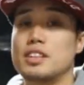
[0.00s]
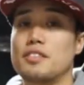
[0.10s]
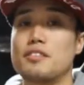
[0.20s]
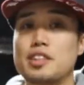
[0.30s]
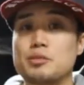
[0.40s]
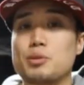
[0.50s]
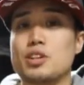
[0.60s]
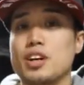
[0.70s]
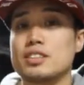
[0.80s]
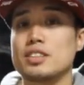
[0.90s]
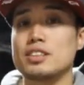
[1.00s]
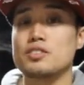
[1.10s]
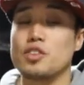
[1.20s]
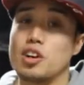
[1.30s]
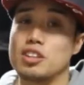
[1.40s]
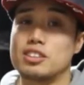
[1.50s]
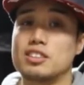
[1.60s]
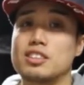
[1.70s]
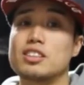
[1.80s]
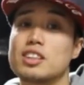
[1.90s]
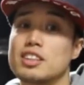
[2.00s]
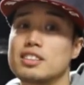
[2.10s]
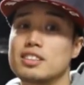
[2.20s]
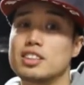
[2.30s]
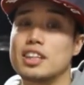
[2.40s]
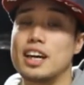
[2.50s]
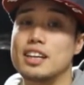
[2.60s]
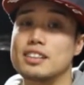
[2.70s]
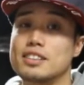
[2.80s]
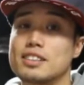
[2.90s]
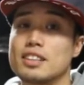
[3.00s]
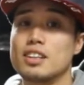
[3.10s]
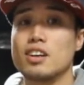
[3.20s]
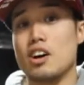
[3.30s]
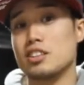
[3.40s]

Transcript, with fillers: this video right here, or check the Facebook link at the